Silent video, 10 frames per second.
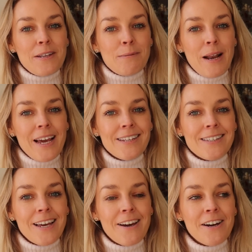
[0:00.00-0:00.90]
this place,
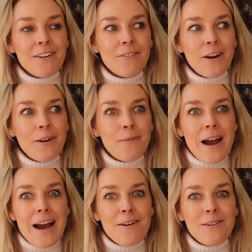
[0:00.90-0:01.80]
they kind of go,
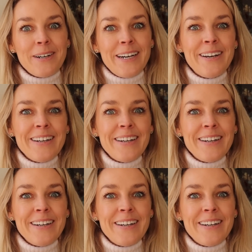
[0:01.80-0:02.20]
wow,